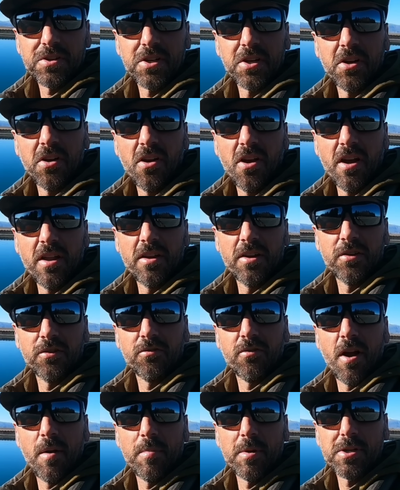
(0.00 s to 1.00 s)
fishing line
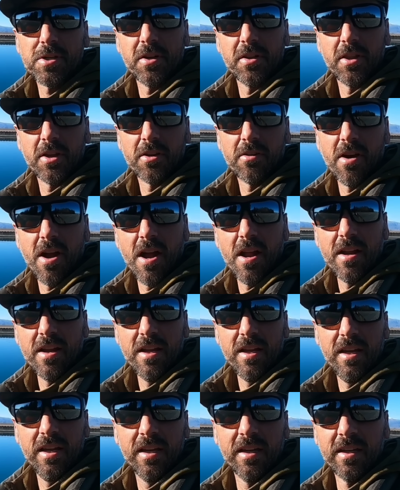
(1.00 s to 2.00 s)
and rubbish on the
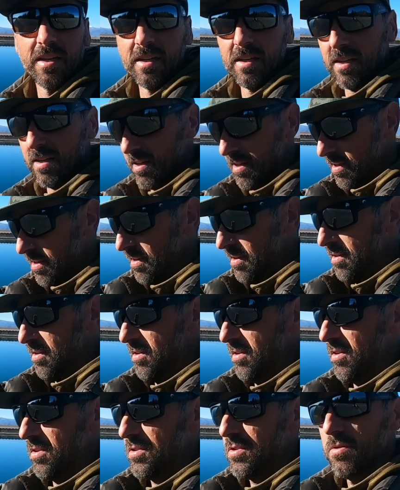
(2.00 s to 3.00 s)
ground here.
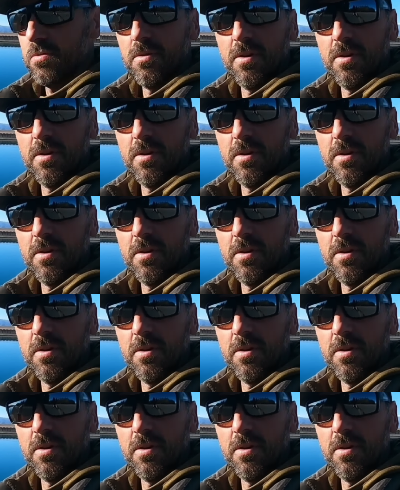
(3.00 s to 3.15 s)
Not